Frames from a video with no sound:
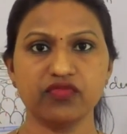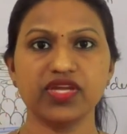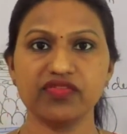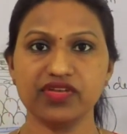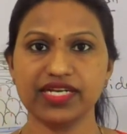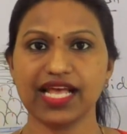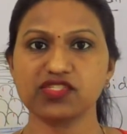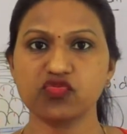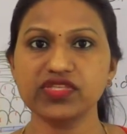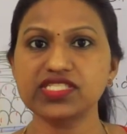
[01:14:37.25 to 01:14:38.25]
wherever it
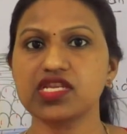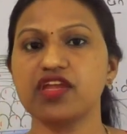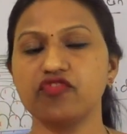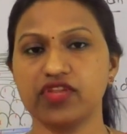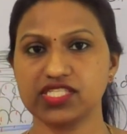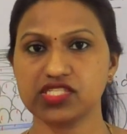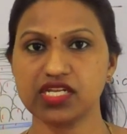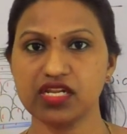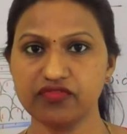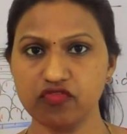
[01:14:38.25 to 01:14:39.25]
has to withstand for
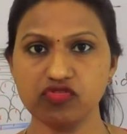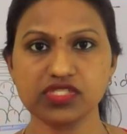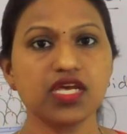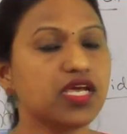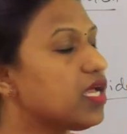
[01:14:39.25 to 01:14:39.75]
external force,